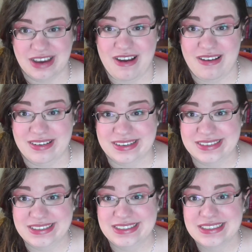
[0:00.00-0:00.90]

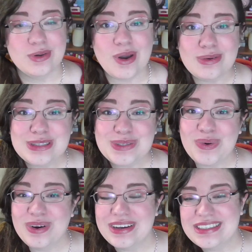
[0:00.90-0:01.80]
dogs. Ghost
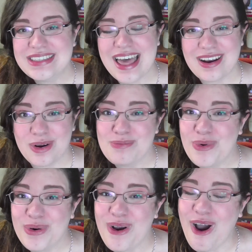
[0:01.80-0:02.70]
stories that are
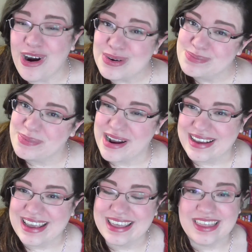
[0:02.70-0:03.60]
more
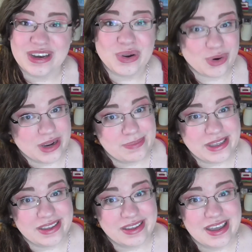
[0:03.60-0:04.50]
heartbreaking than
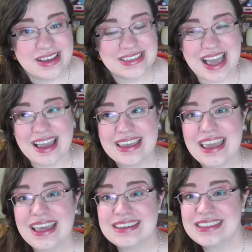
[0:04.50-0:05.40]
creepy. Cause I
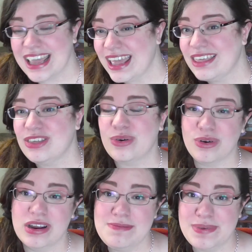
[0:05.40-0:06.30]
can't take the
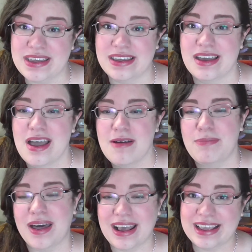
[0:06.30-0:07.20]
creepy,
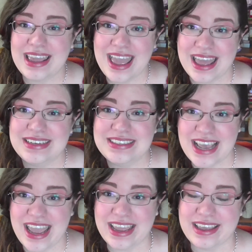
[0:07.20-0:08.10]
but I can
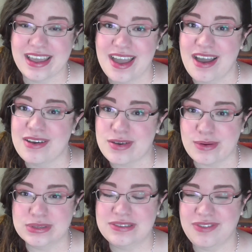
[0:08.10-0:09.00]
take a
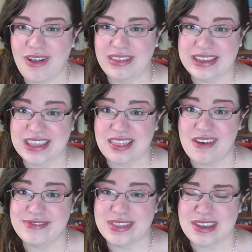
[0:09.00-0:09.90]
ghost falling in
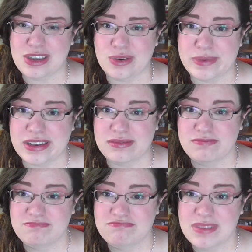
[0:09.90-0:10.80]
love with a human.
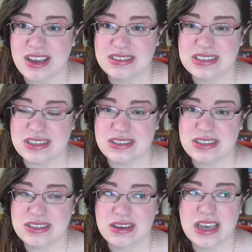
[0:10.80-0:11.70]
Cause
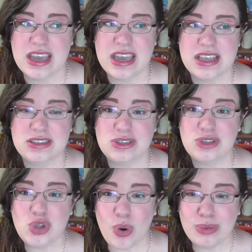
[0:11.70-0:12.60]
it's, it's
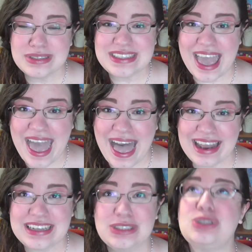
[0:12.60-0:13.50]
so
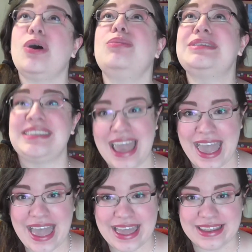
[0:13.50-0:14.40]
sad, it's so
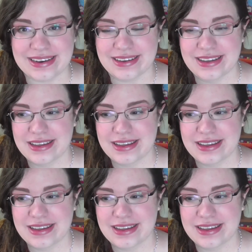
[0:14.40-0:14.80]
sad!